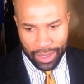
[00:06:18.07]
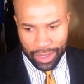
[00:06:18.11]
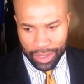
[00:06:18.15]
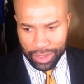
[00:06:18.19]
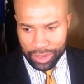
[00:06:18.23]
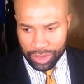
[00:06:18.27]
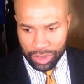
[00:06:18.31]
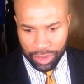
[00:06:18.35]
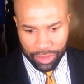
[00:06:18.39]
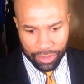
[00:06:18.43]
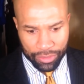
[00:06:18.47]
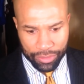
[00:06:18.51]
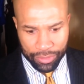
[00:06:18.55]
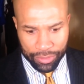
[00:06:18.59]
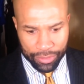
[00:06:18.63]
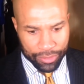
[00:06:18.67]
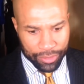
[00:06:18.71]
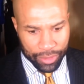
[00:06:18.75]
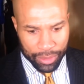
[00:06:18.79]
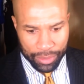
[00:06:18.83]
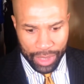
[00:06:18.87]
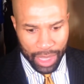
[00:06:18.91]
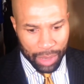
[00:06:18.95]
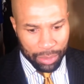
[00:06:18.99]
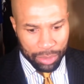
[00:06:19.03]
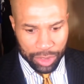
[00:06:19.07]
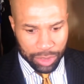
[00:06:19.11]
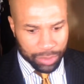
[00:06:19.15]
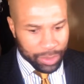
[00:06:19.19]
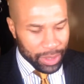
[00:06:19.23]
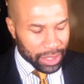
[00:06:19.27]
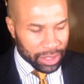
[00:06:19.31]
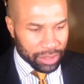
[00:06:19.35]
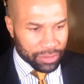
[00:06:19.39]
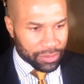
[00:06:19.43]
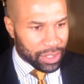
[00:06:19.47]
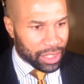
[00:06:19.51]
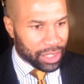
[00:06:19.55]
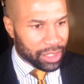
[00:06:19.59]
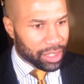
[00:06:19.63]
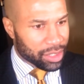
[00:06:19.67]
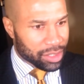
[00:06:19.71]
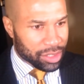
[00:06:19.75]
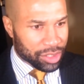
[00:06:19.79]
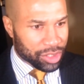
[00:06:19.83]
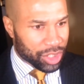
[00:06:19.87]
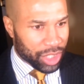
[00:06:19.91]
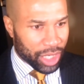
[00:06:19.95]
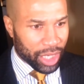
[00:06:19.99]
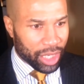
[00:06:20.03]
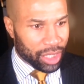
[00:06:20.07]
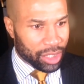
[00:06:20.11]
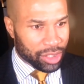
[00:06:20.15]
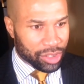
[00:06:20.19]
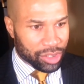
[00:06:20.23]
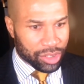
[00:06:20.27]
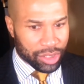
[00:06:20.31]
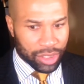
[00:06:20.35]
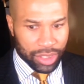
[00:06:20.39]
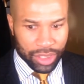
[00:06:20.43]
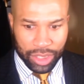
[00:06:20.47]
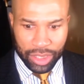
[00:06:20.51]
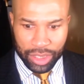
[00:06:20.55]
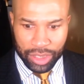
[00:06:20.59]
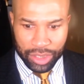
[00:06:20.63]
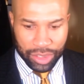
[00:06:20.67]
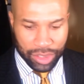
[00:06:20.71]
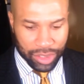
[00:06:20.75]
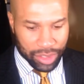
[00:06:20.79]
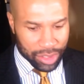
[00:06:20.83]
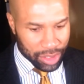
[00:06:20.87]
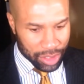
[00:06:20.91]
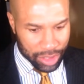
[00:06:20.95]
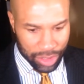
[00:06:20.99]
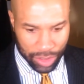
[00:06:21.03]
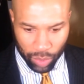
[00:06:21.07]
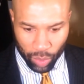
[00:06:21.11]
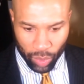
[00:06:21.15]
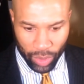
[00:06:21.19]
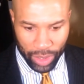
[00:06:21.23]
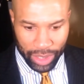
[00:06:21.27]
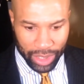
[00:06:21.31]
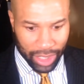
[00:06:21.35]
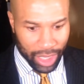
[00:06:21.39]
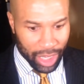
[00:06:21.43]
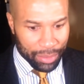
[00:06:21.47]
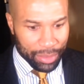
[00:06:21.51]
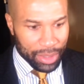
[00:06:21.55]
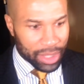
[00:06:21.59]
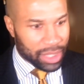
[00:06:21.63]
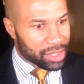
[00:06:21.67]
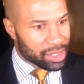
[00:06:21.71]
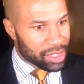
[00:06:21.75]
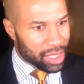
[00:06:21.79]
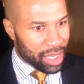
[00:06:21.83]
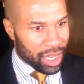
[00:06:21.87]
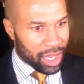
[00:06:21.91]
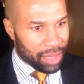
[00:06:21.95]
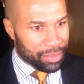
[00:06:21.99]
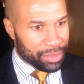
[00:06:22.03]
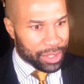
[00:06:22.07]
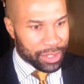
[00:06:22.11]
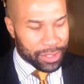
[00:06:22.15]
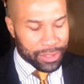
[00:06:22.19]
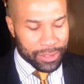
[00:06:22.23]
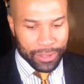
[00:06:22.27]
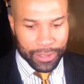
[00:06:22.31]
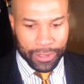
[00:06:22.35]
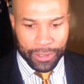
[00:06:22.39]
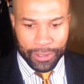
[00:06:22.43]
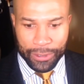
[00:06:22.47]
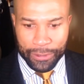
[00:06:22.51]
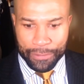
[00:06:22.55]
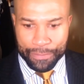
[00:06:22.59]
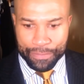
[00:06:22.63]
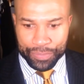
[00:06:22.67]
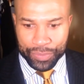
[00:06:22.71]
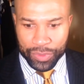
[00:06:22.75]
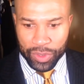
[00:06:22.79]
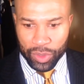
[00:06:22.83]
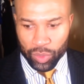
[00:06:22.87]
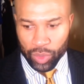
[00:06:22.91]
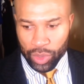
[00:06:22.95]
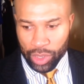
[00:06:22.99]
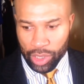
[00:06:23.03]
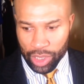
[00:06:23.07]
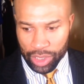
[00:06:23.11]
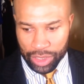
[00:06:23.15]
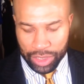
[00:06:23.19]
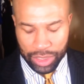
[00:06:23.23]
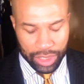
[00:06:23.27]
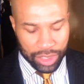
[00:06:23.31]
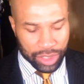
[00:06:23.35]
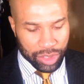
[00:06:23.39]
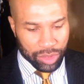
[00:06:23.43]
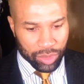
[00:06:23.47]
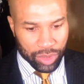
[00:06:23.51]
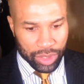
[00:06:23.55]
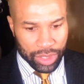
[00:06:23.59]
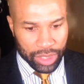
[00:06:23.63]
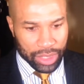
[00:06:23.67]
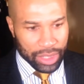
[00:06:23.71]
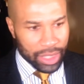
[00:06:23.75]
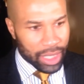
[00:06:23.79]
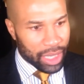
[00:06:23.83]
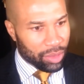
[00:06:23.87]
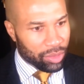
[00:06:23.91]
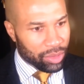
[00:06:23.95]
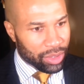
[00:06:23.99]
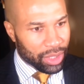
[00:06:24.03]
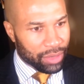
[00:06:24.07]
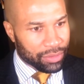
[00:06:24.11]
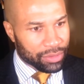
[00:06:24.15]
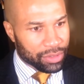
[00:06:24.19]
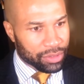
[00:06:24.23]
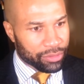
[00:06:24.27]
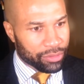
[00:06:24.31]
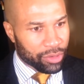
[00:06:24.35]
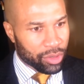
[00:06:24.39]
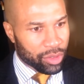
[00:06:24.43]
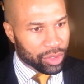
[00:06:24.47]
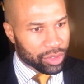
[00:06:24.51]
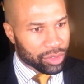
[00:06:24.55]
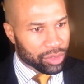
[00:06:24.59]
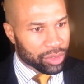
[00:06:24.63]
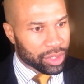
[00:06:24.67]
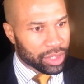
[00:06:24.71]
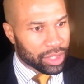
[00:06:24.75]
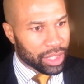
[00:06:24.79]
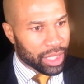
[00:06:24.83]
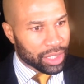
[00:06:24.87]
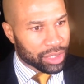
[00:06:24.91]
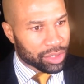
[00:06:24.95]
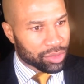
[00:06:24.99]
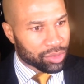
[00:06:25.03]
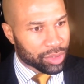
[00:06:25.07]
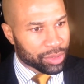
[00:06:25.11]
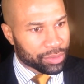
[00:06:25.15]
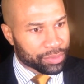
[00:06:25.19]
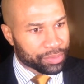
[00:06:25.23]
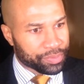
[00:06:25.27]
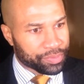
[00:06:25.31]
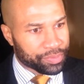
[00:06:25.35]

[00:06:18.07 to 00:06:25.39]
so from that perspective, that doesn't change. It's one game at a time, and we lost this one, and now we have to focus on the next one.